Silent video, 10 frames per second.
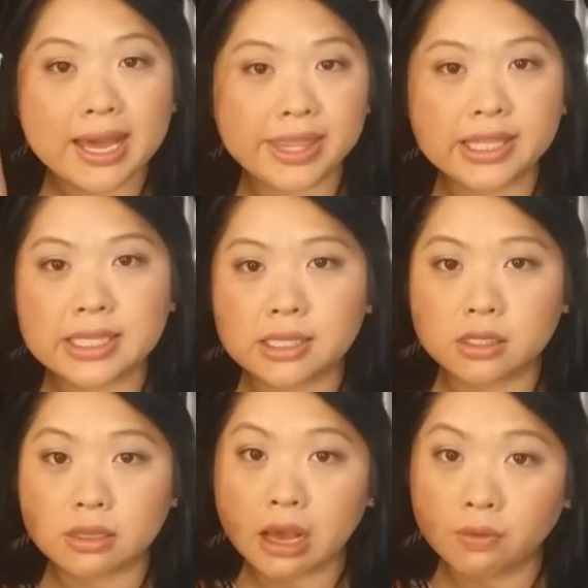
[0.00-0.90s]
I think this
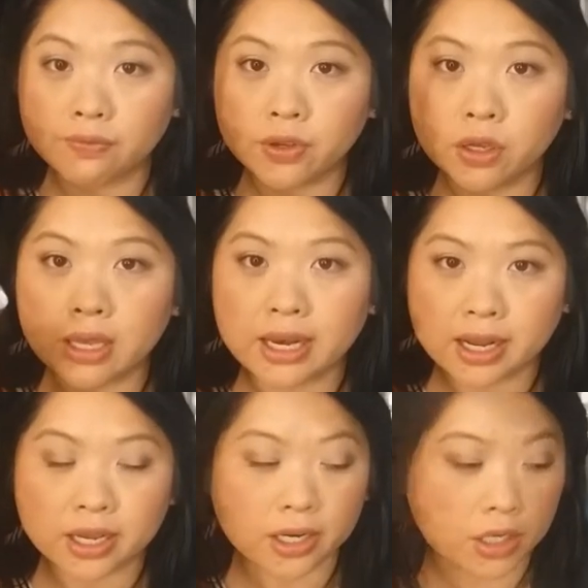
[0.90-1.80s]
is helpful and
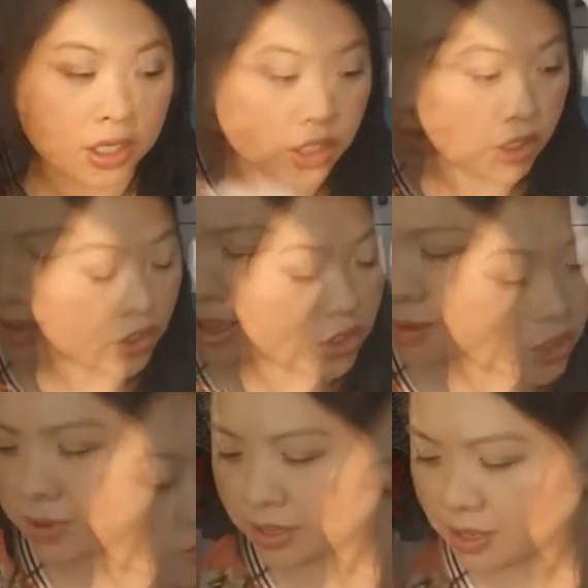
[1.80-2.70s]
I'm okay. going to continue Now I
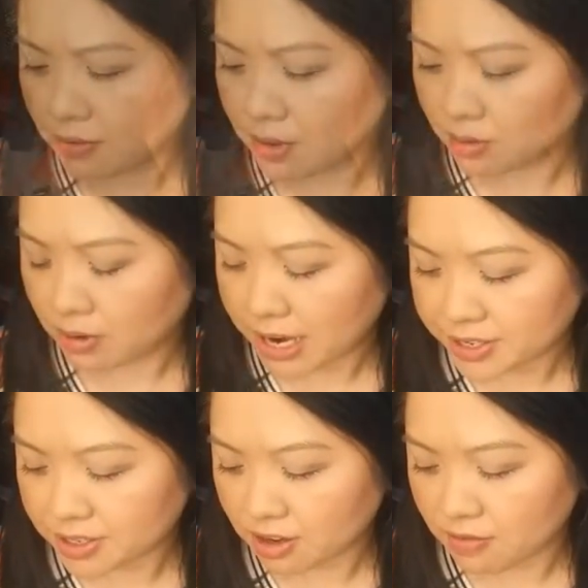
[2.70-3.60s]
believe it. the
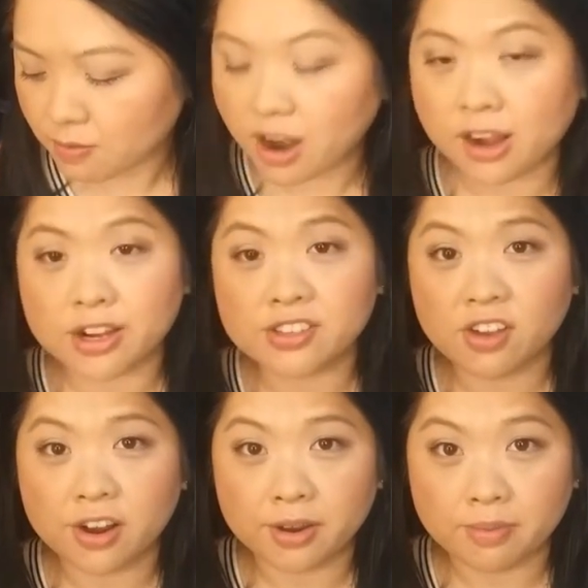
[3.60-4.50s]
rest of the products
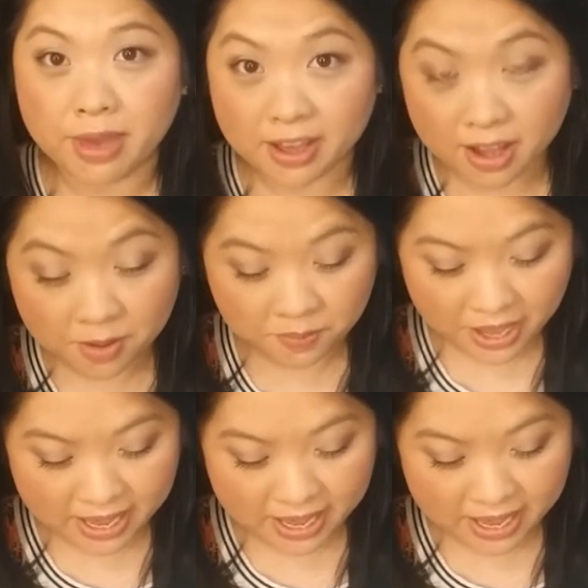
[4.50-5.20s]
are makeup.